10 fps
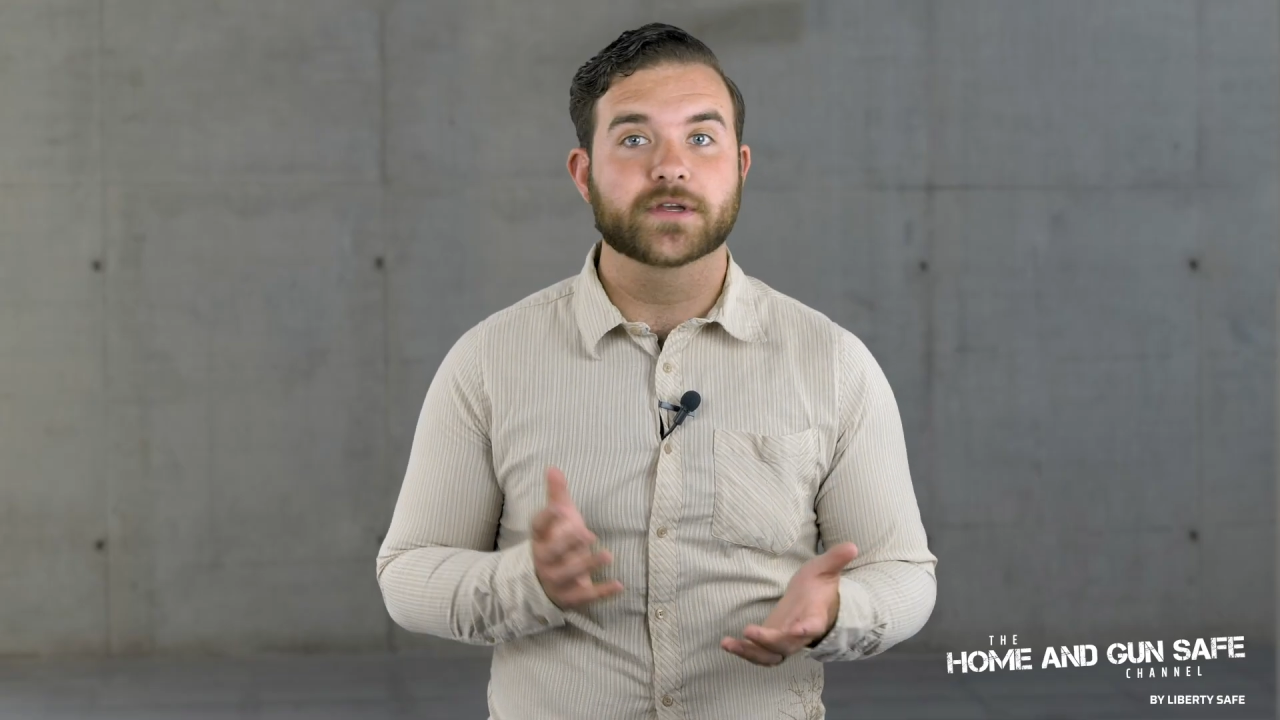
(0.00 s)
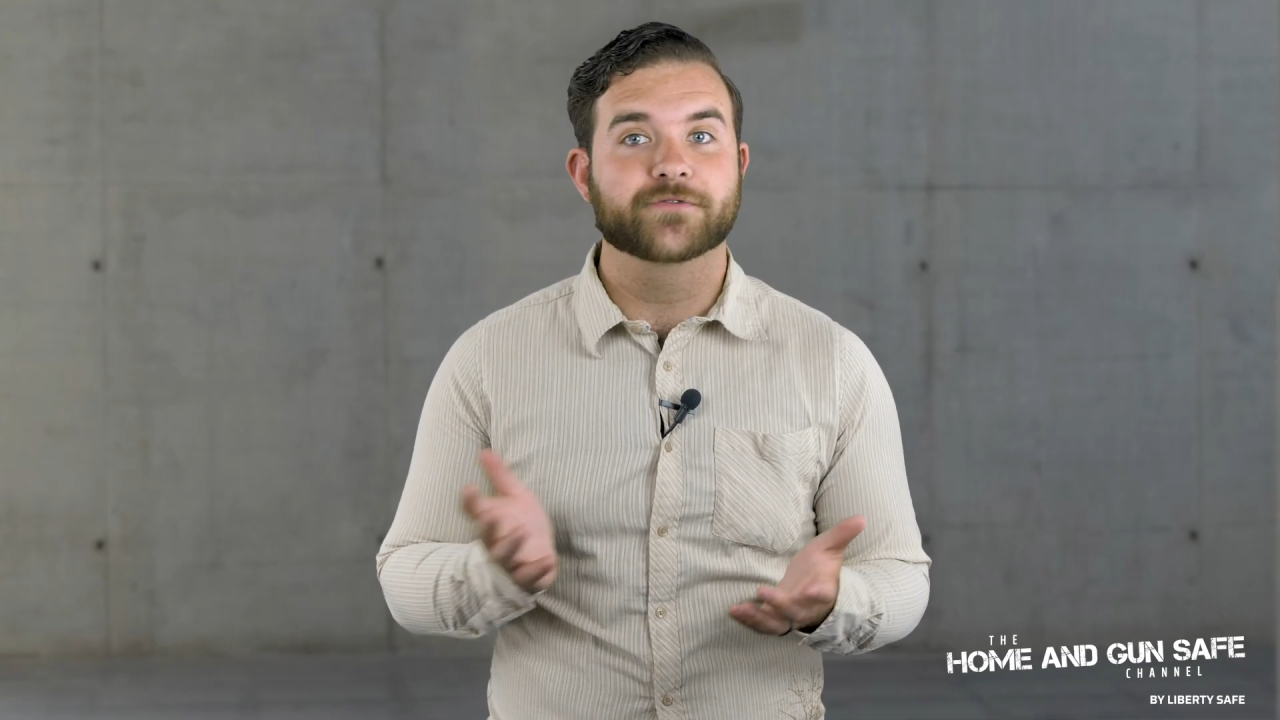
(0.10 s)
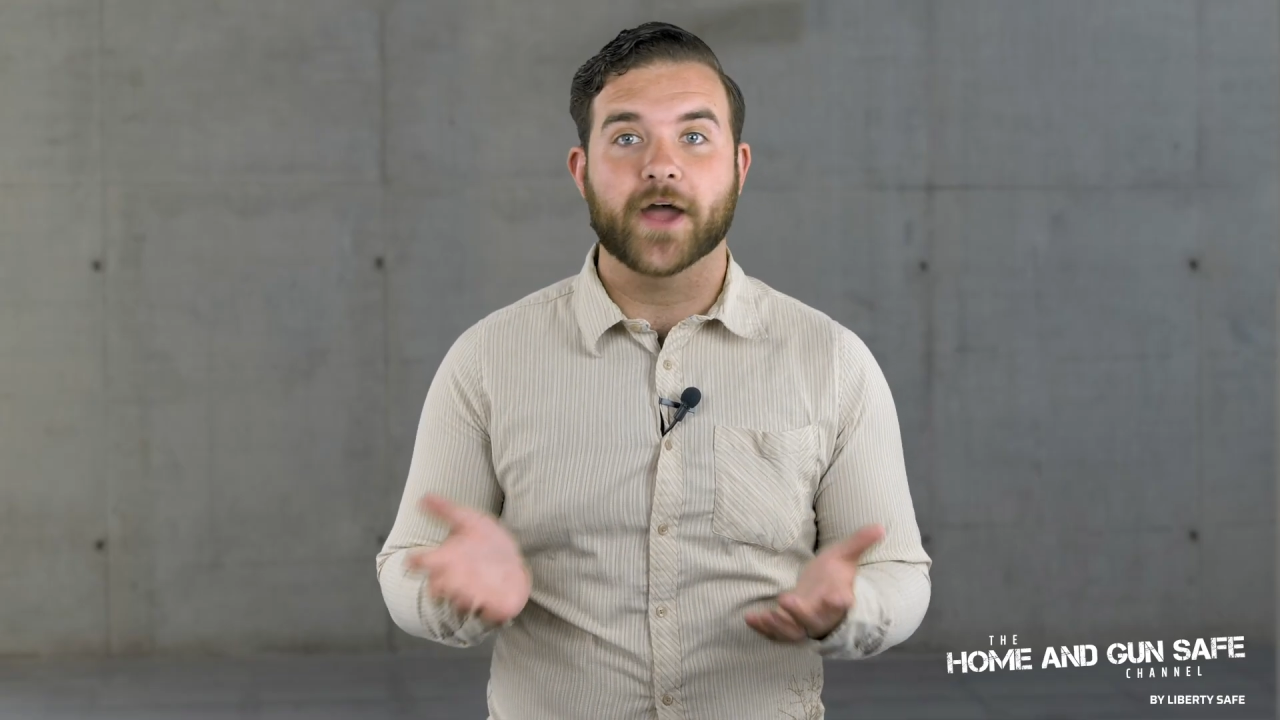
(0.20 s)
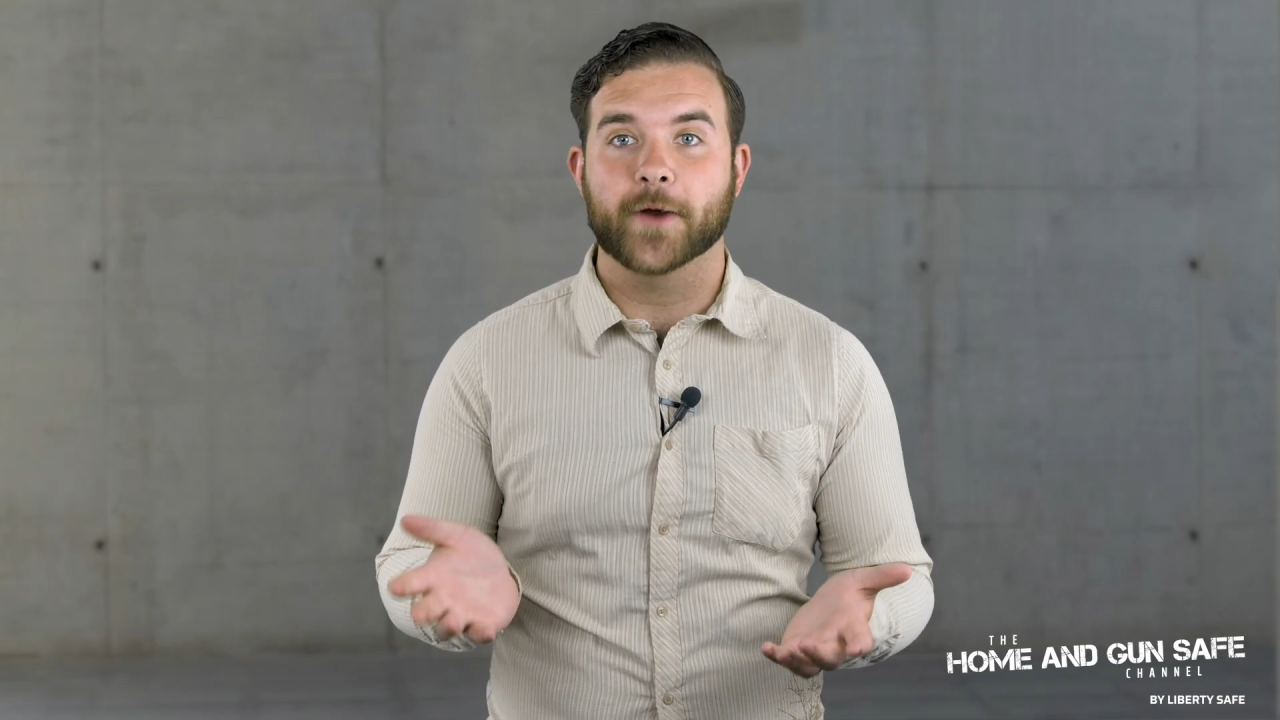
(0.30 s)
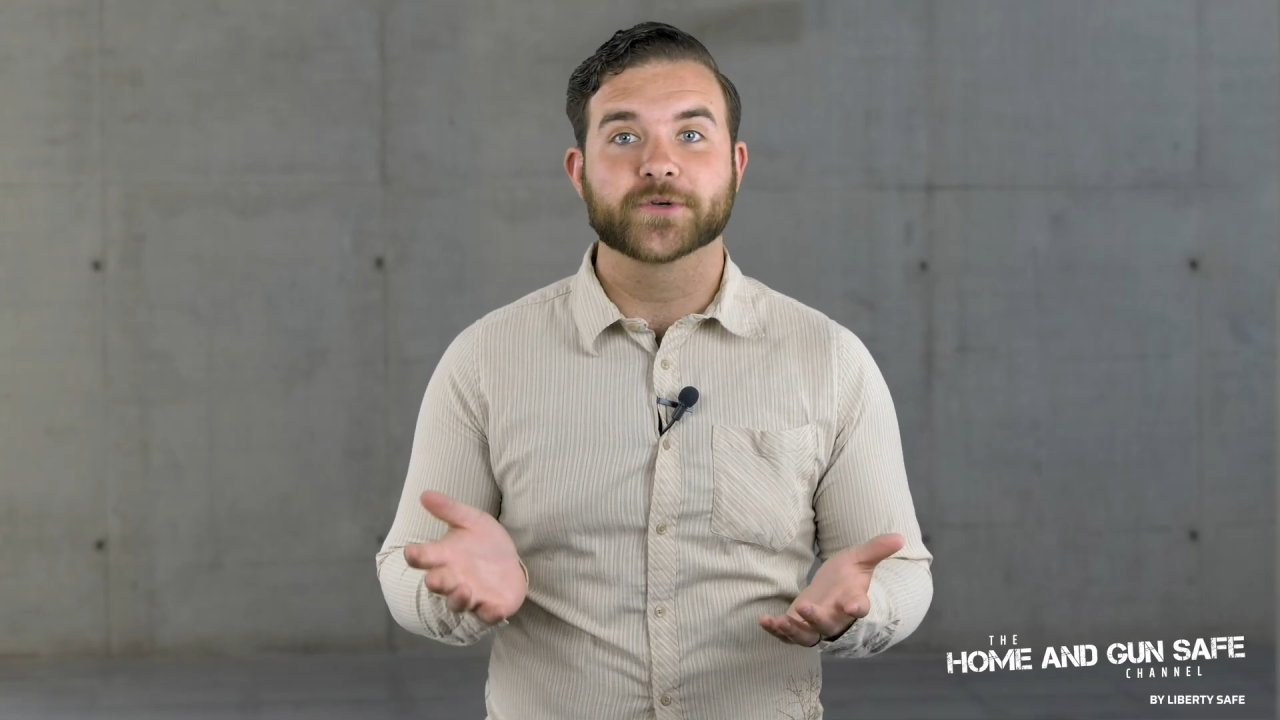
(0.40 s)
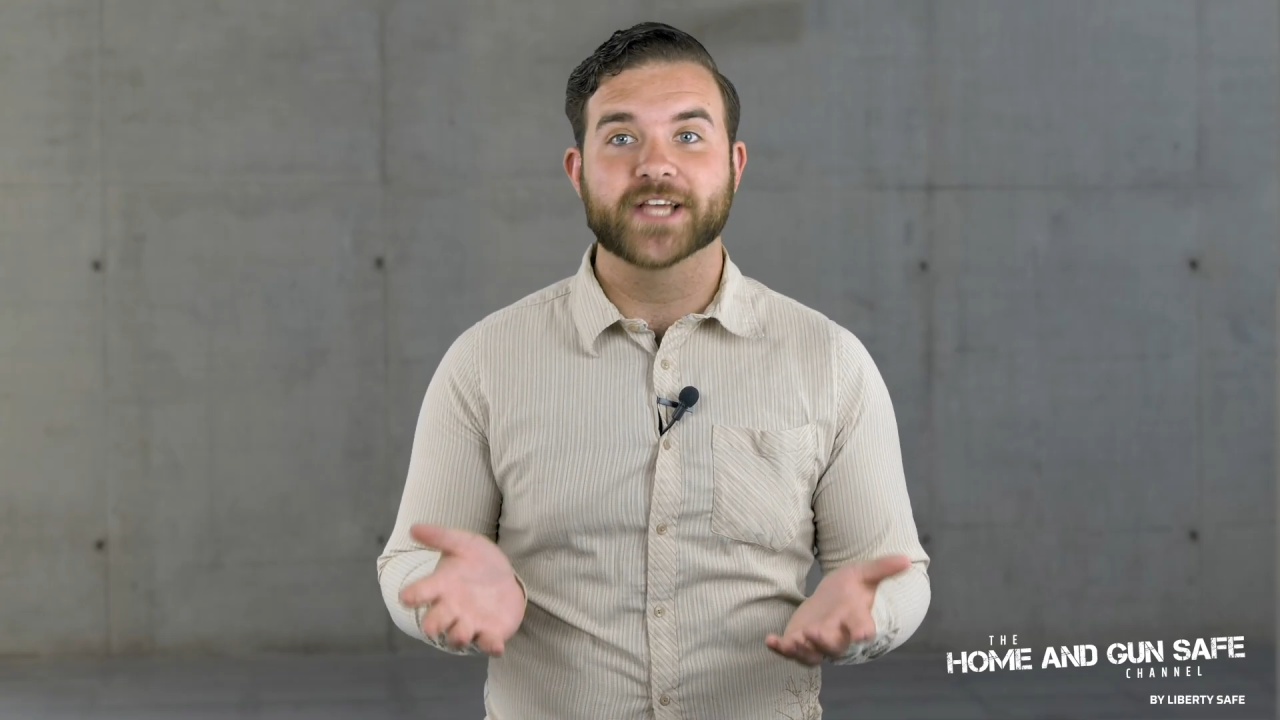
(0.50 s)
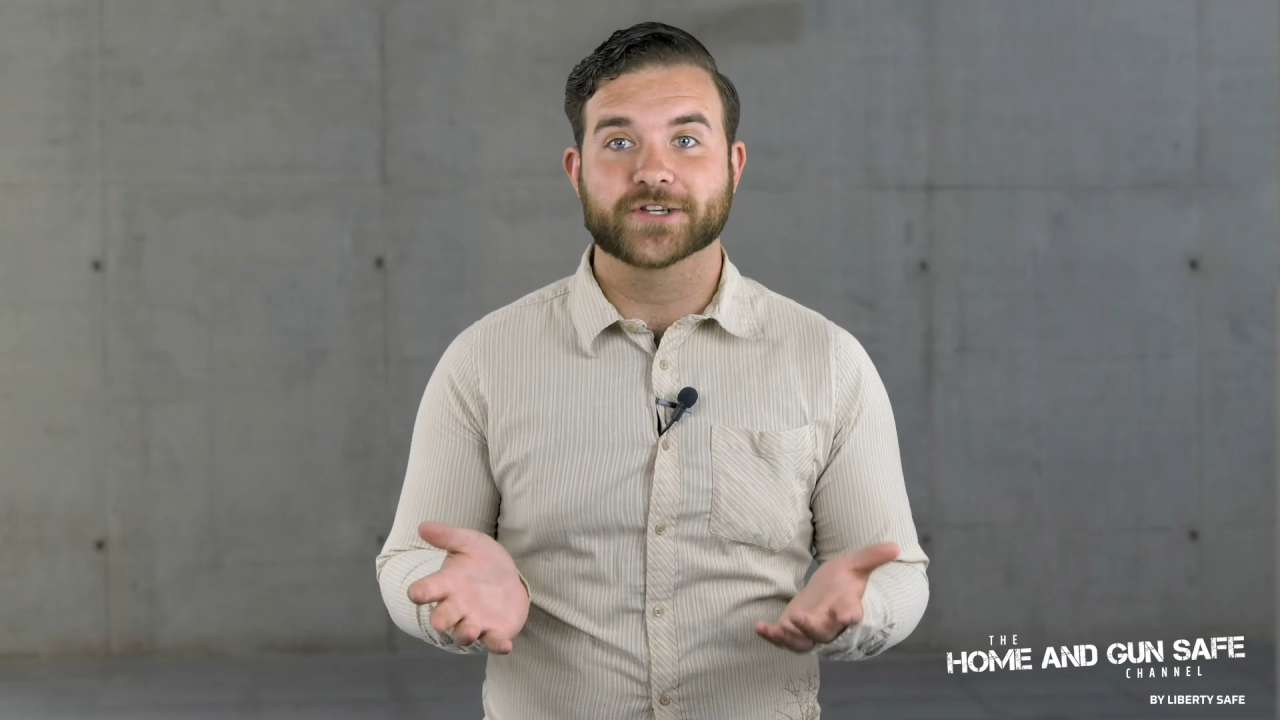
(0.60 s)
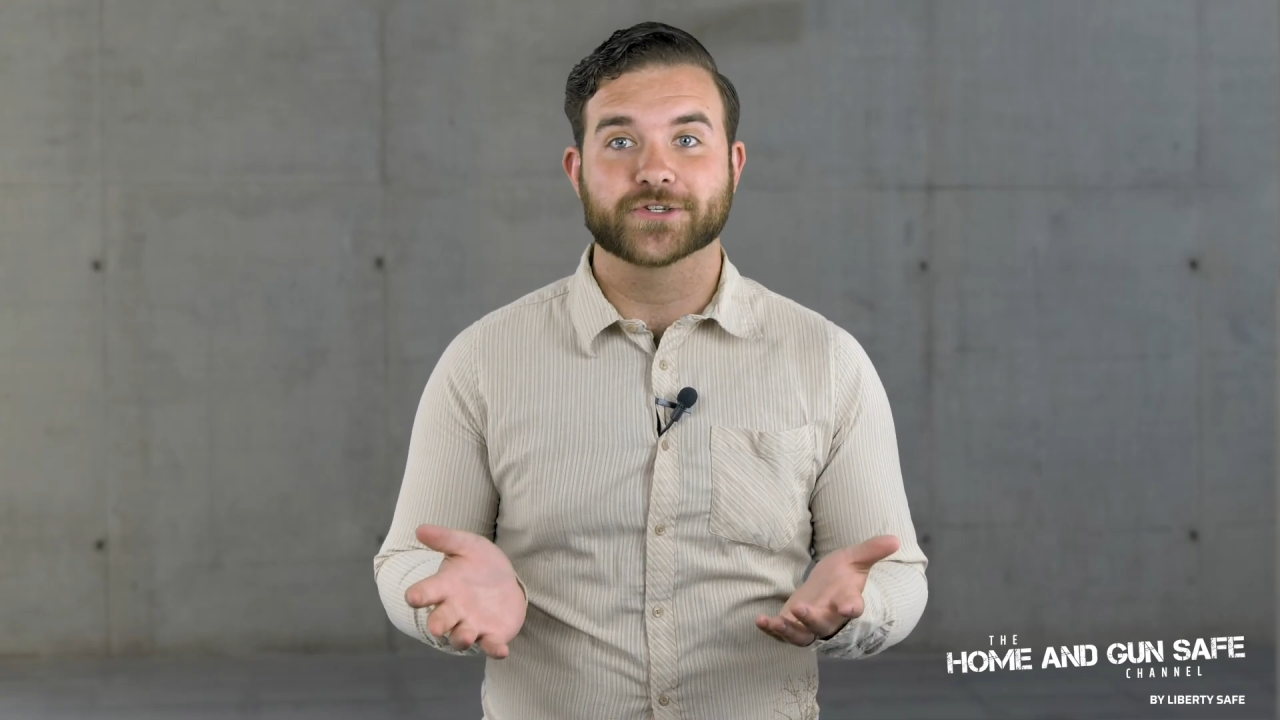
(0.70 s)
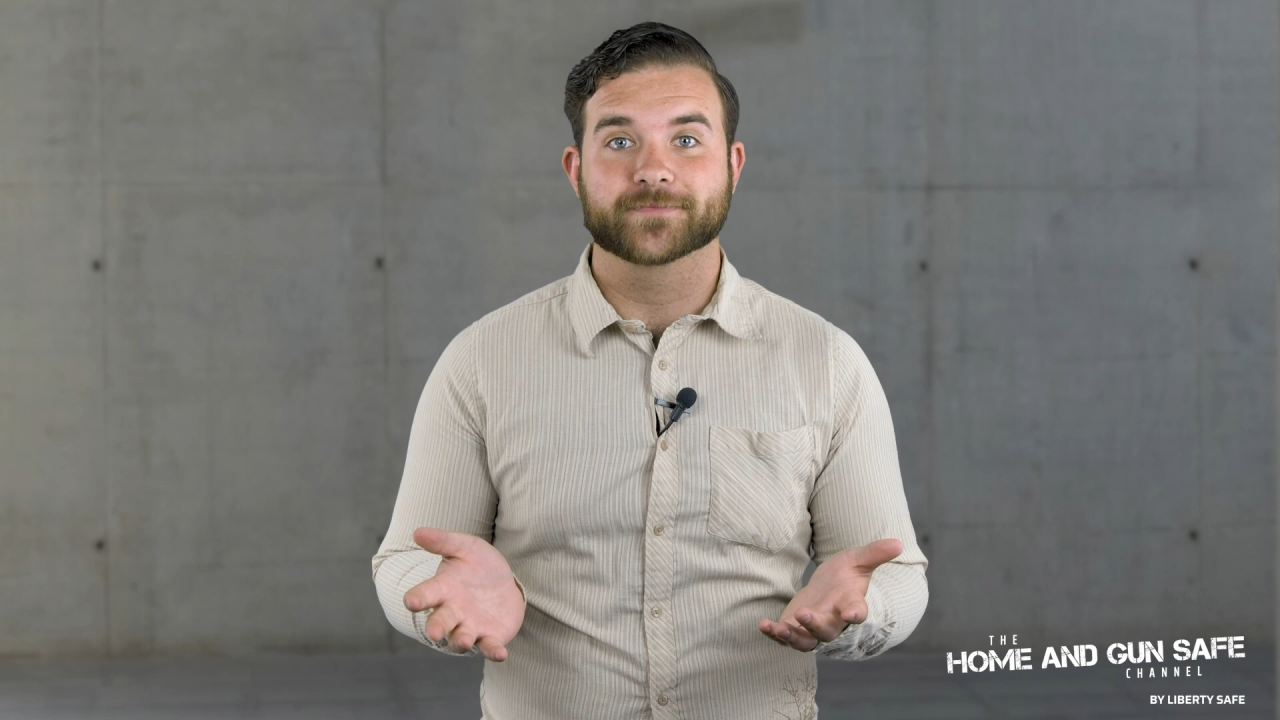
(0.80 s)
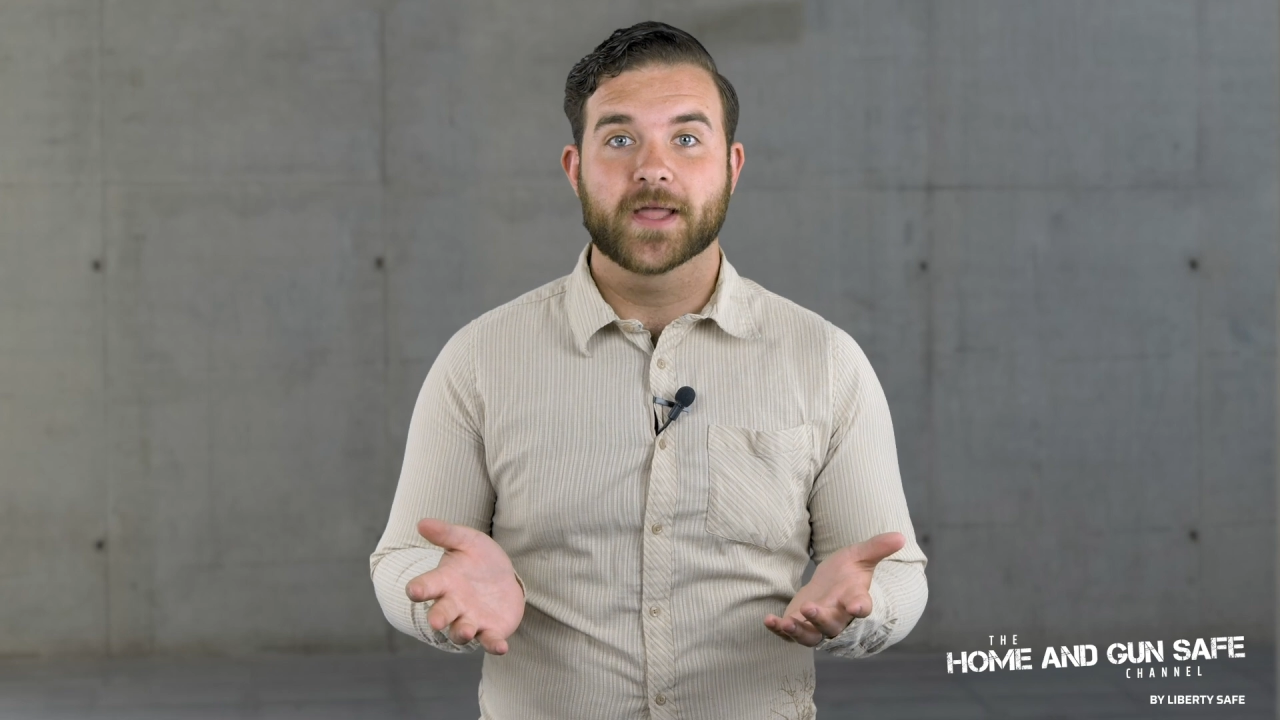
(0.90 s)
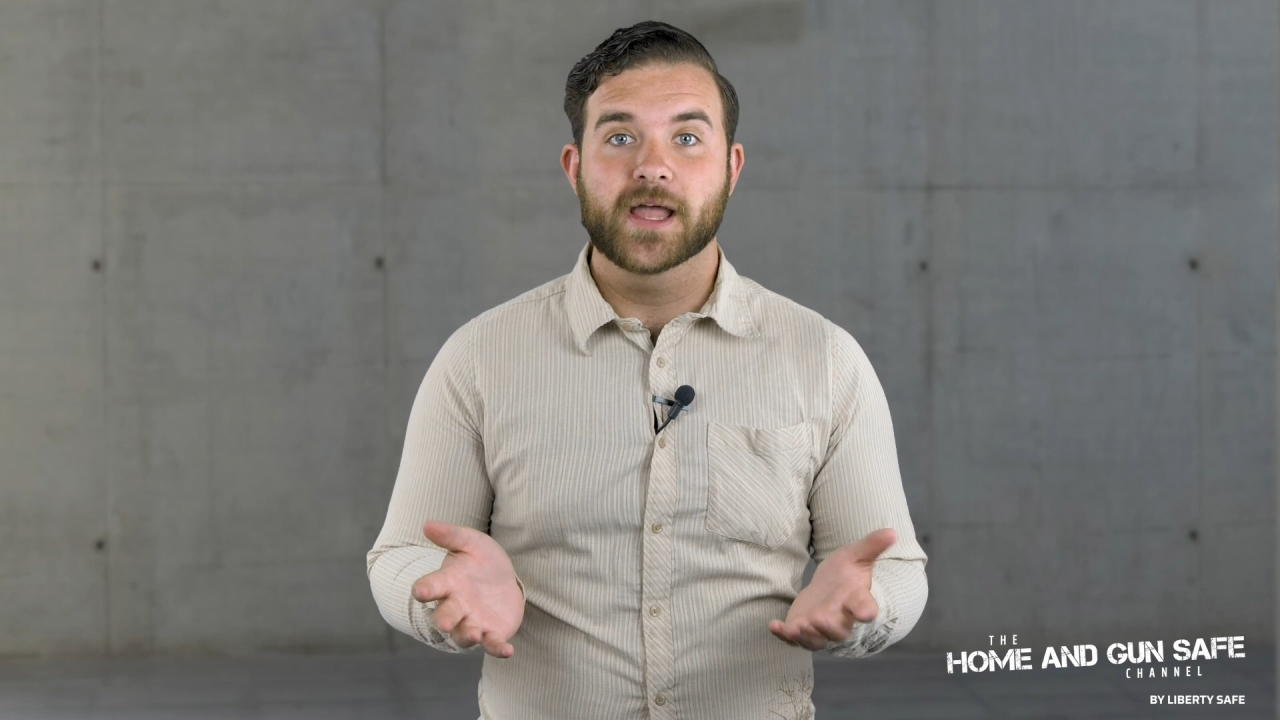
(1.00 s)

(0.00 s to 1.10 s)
and fire protection.